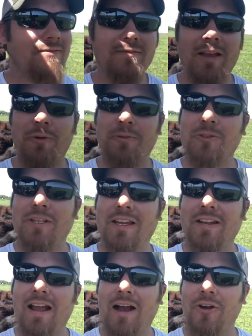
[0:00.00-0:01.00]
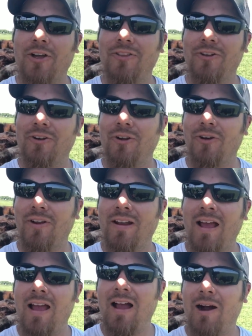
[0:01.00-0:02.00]
that we've seen, how good they're doing.
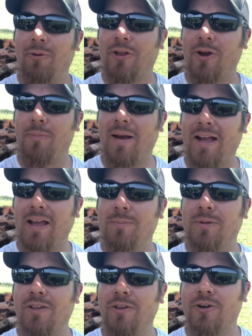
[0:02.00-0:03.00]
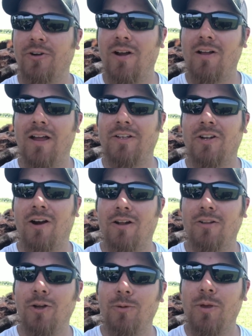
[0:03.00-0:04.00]
I want to go back up into the corral and talk
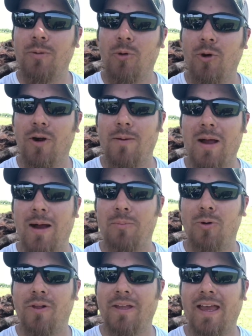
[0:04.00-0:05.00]
a little bit more about pulling